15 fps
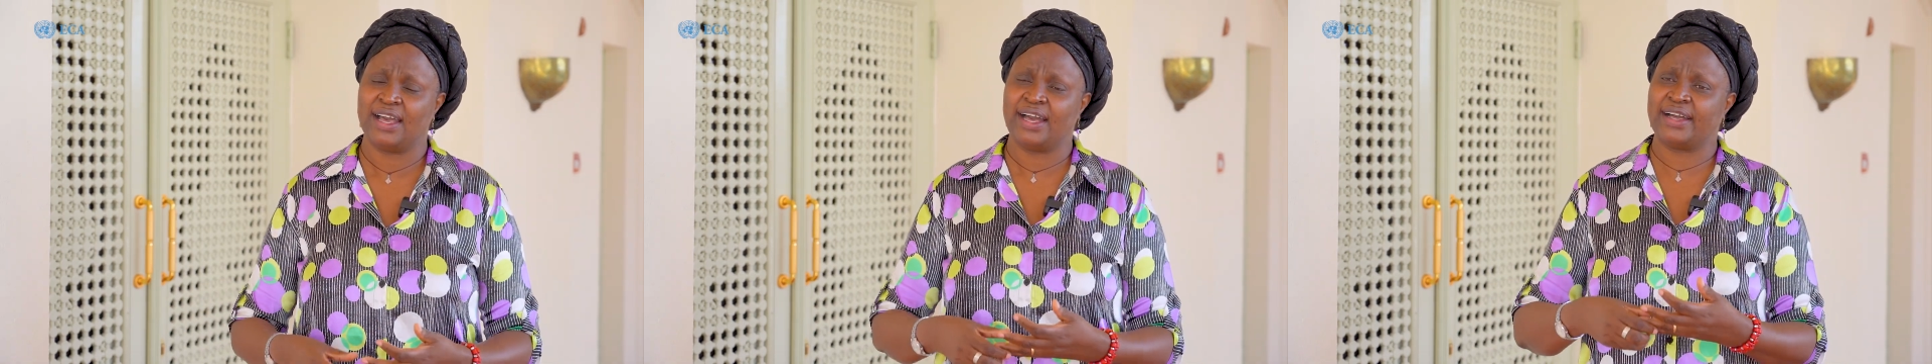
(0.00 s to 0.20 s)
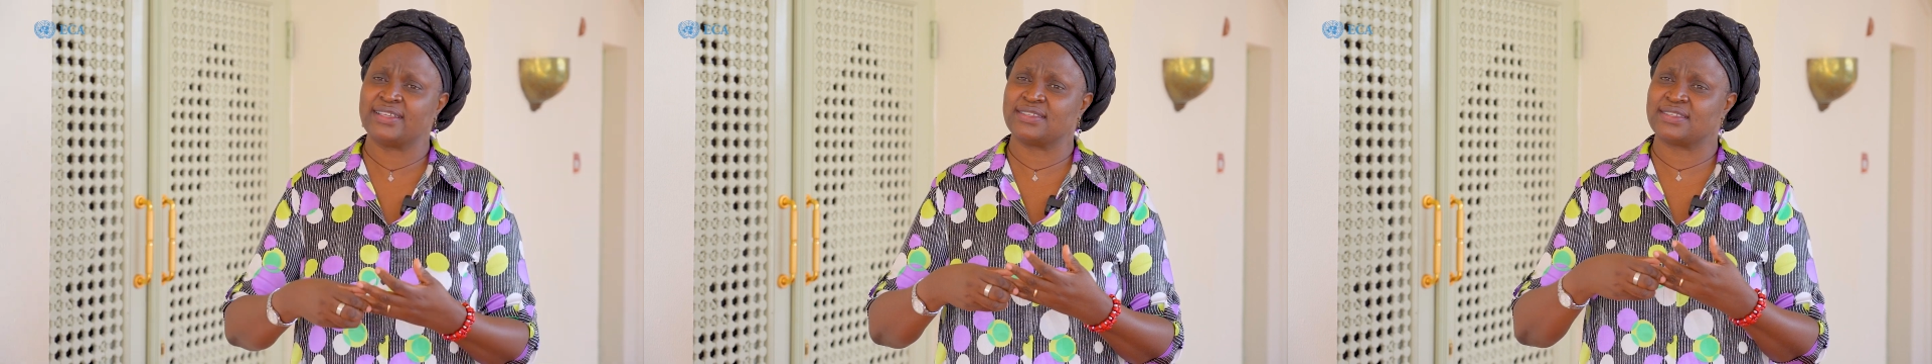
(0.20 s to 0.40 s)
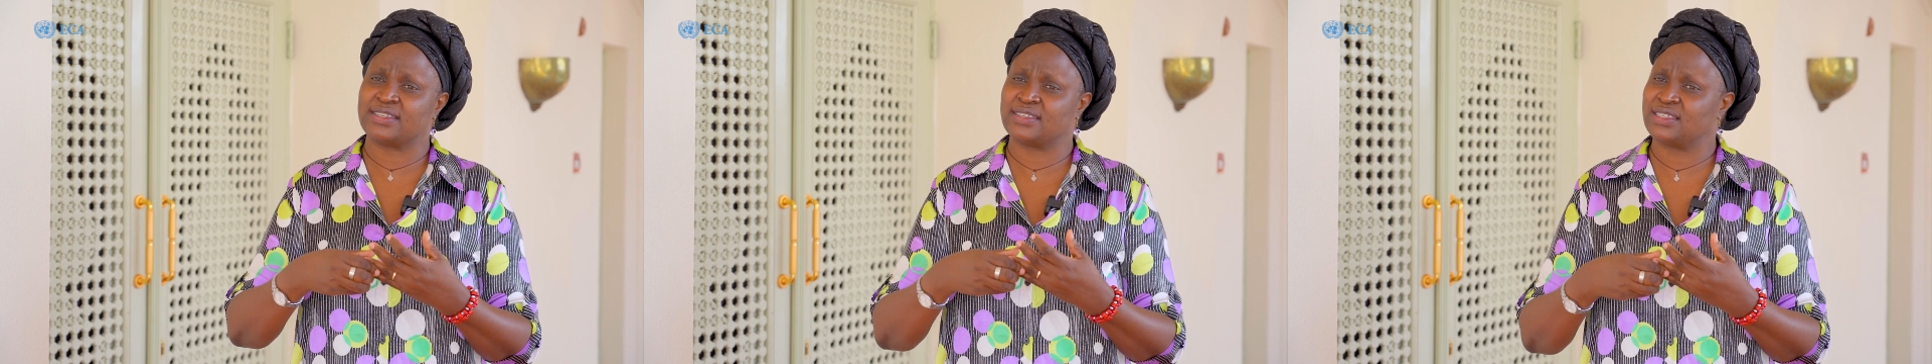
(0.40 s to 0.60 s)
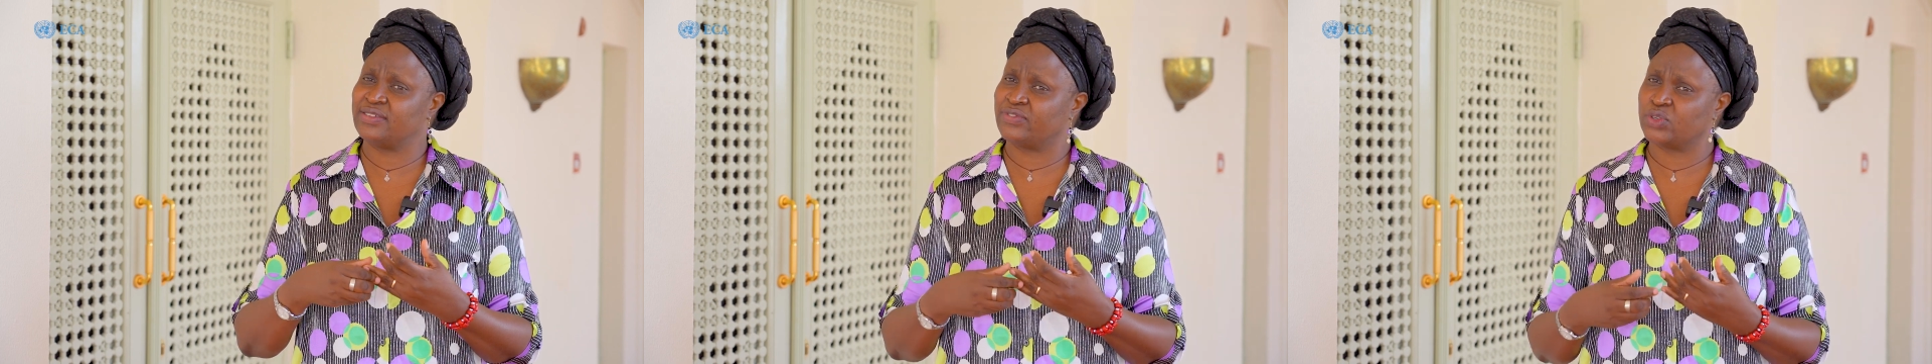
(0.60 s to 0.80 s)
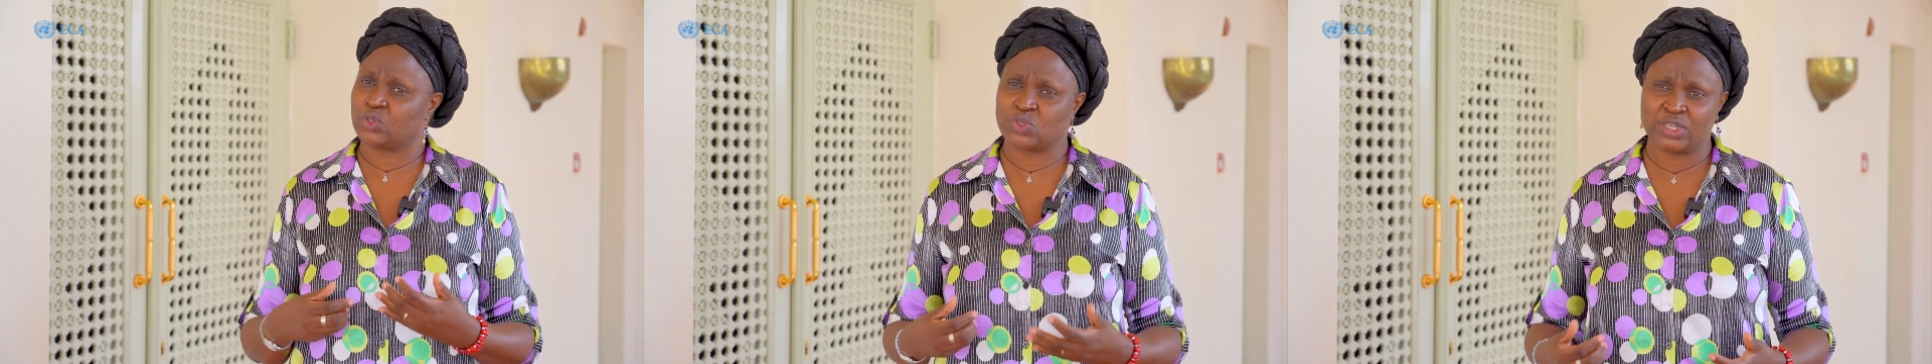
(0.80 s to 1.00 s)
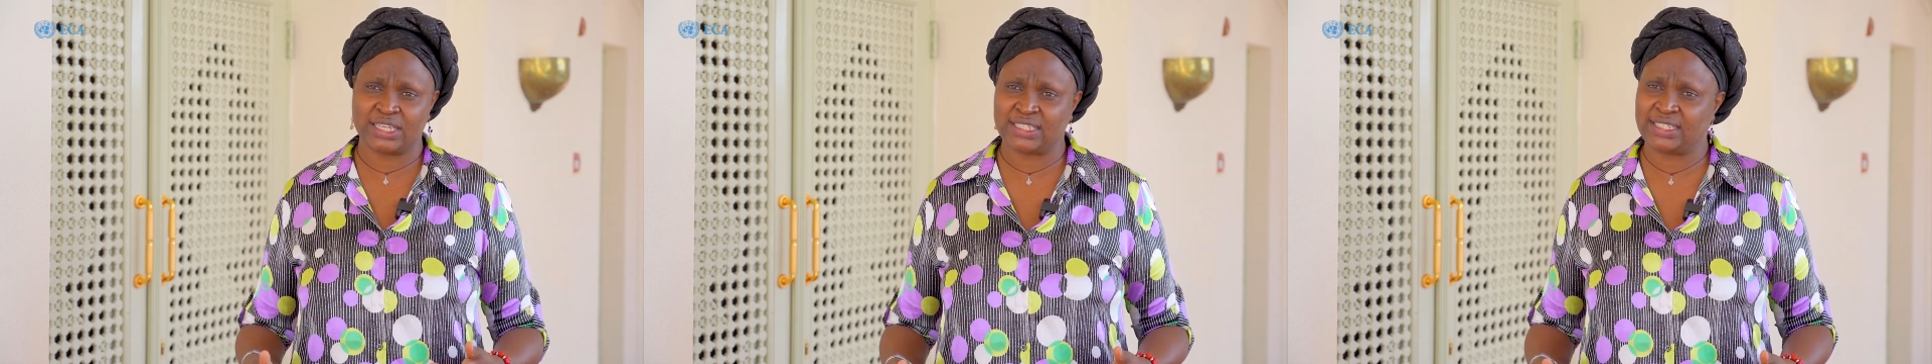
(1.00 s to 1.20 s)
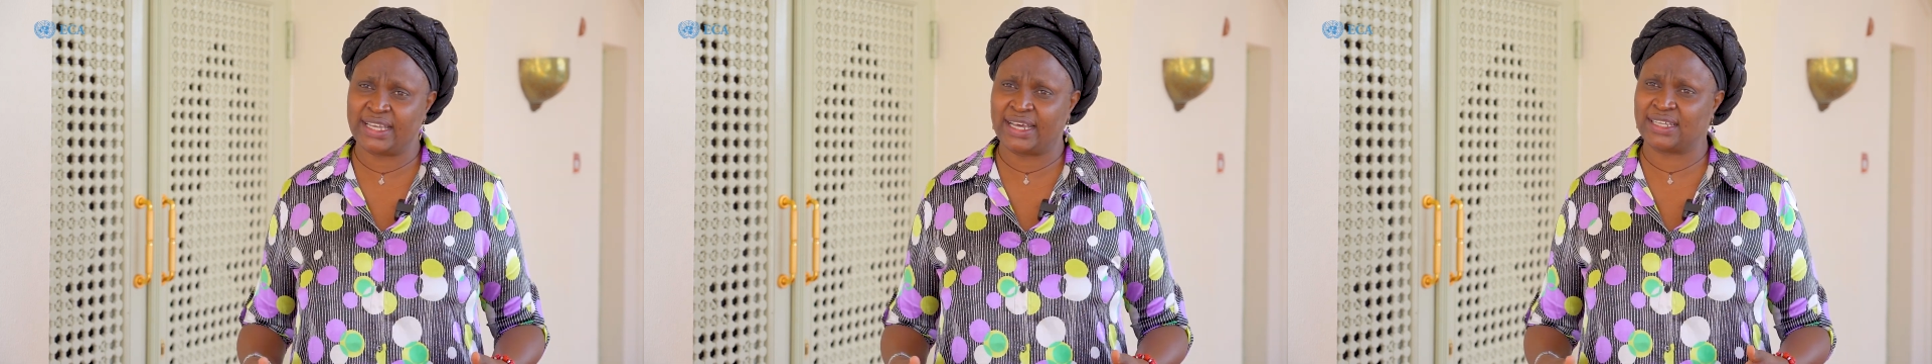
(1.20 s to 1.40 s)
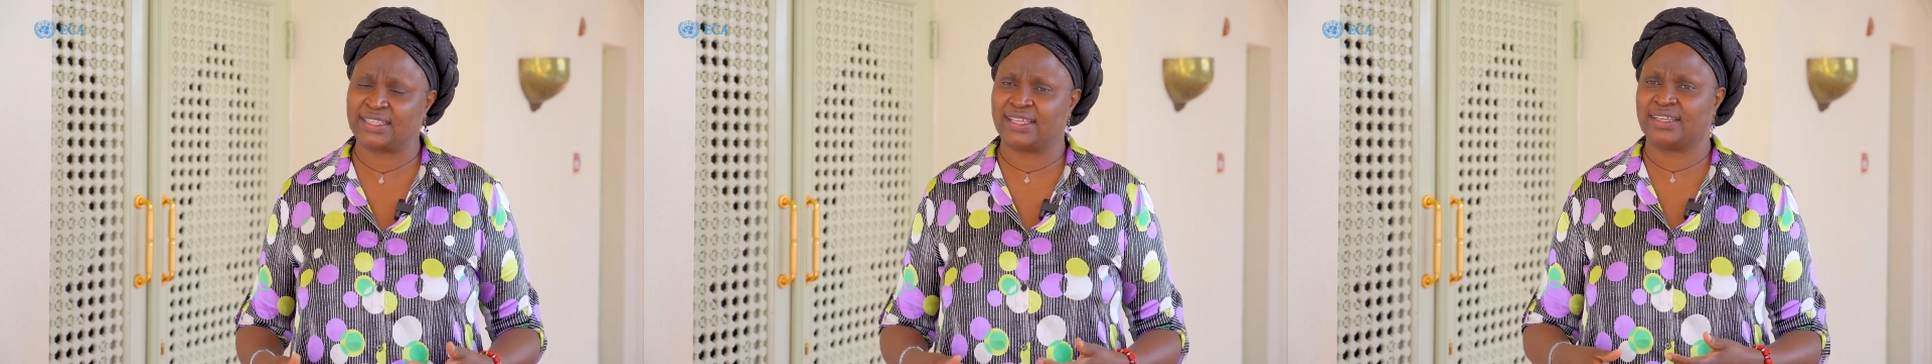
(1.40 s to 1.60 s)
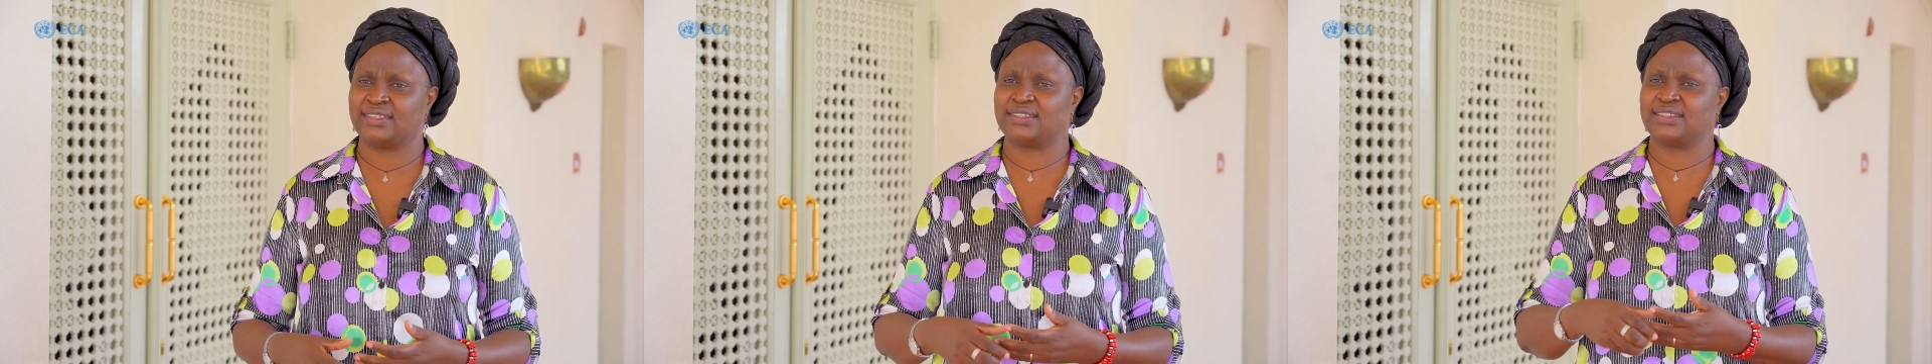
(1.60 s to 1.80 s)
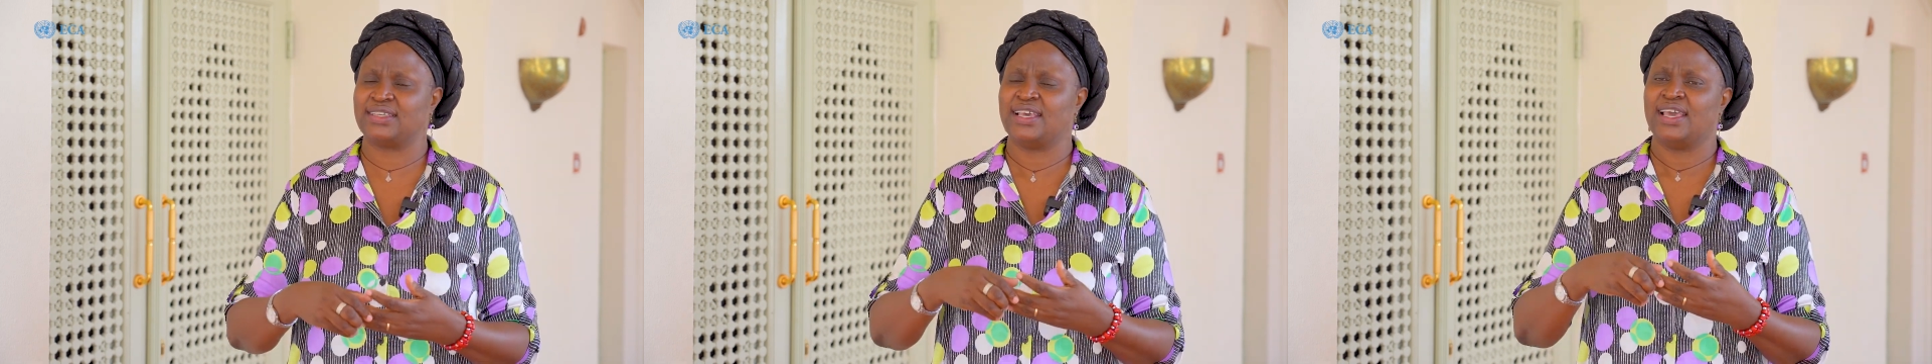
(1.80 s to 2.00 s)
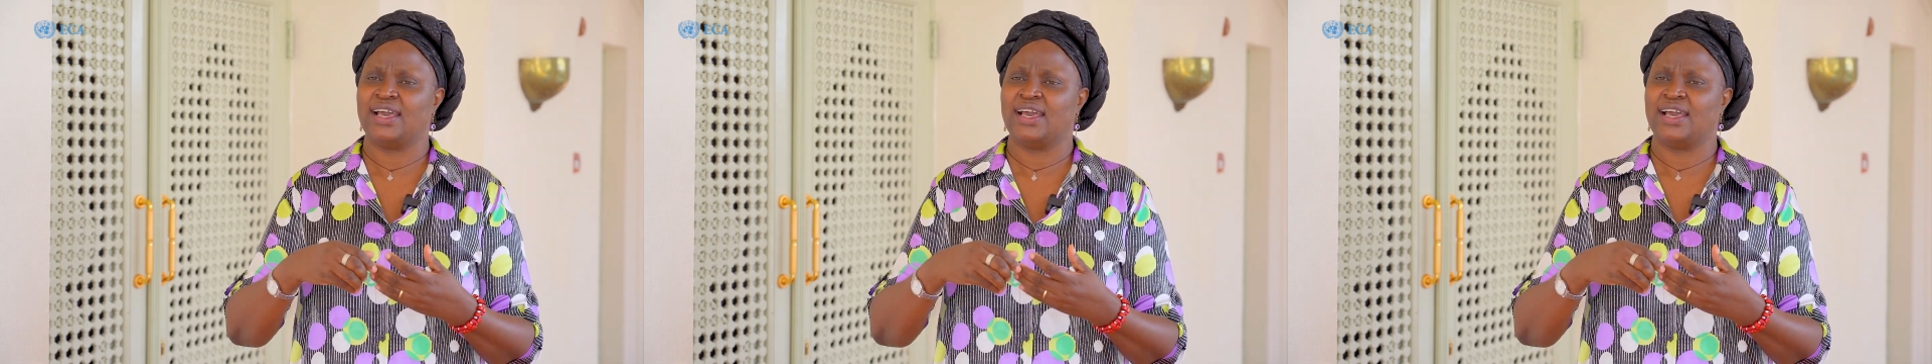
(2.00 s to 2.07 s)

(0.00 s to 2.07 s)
as civil society actors,